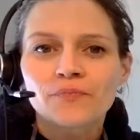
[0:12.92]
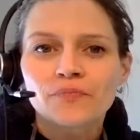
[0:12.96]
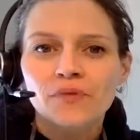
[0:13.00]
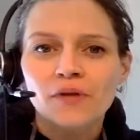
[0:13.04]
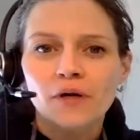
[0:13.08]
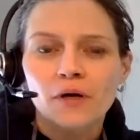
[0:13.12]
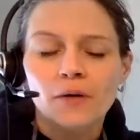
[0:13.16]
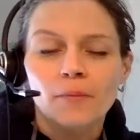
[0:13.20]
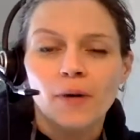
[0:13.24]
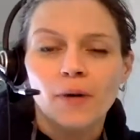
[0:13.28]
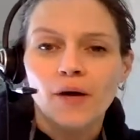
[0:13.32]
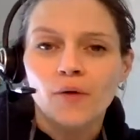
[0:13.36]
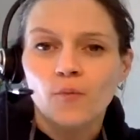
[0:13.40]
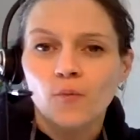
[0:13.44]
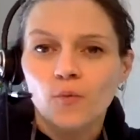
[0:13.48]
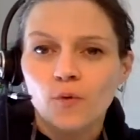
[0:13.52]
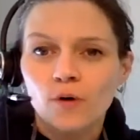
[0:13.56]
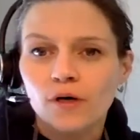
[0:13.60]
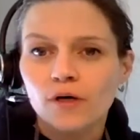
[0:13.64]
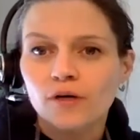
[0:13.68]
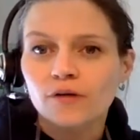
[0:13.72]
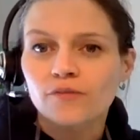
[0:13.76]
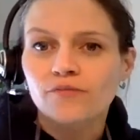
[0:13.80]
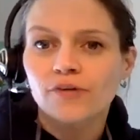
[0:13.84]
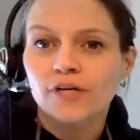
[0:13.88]
I
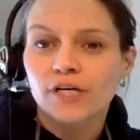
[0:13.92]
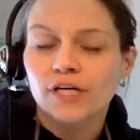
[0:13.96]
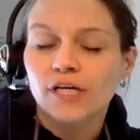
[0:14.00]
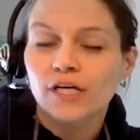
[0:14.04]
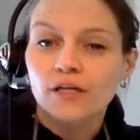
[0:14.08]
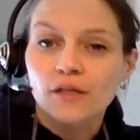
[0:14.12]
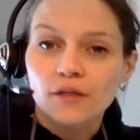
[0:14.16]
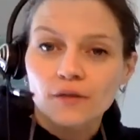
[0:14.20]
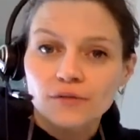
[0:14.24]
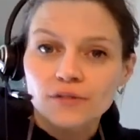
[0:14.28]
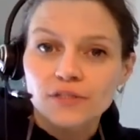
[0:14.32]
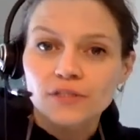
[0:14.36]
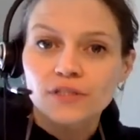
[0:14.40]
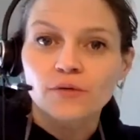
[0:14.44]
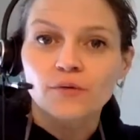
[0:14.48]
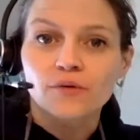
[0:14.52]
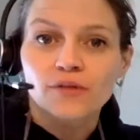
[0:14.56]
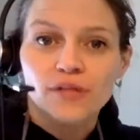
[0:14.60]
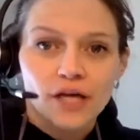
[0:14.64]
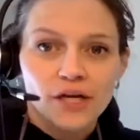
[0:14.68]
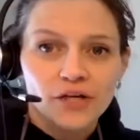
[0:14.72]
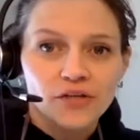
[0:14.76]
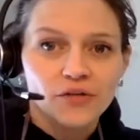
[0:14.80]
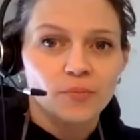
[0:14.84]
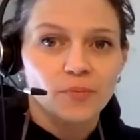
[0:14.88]
work very closely with
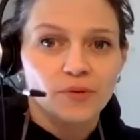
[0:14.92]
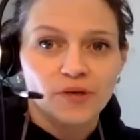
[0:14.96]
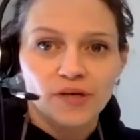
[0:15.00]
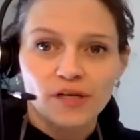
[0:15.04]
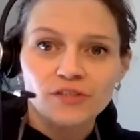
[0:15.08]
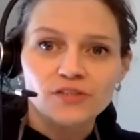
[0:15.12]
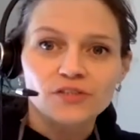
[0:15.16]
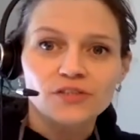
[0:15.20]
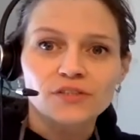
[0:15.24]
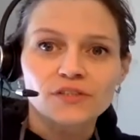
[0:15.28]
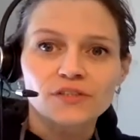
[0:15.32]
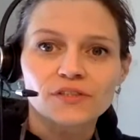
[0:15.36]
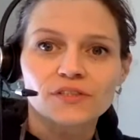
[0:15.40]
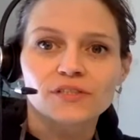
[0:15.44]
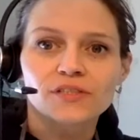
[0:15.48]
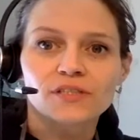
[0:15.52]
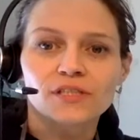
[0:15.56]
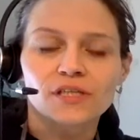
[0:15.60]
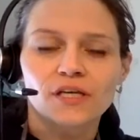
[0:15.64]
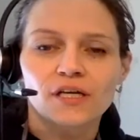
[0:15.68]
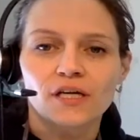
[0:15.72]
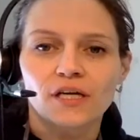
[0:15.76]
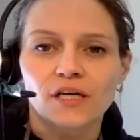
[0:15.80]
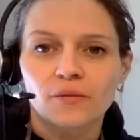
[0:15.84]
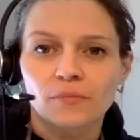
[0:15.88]
exponentials
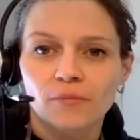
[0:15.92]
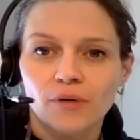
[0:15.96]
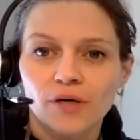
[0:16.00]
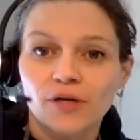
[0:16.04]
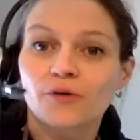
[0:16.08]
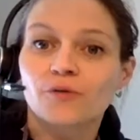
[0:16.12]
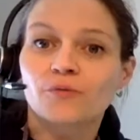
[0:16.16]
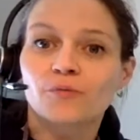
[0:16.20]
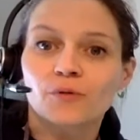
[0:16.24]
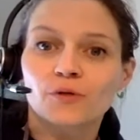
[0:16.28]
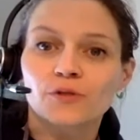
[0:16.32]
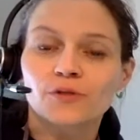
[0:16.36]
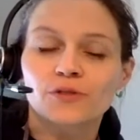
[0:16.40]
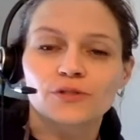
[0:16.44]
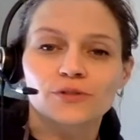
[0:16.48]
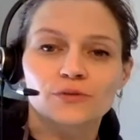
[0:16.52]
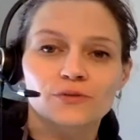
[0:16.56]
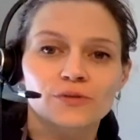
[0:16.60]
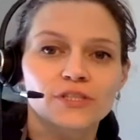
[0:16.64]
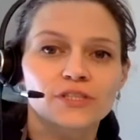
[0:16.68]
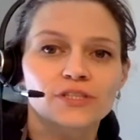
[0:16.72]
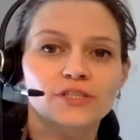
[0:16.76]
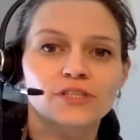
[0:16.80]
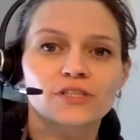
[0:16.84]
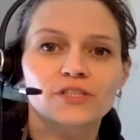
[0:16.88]
in my own personal
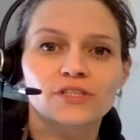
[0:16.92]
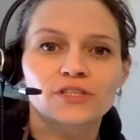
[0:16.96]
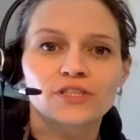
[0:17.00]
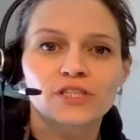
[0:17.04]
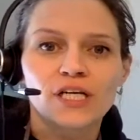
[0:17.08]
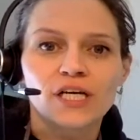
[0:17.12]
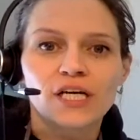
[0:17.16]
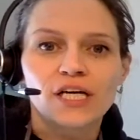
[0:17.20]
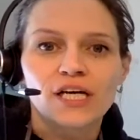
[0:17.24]
research,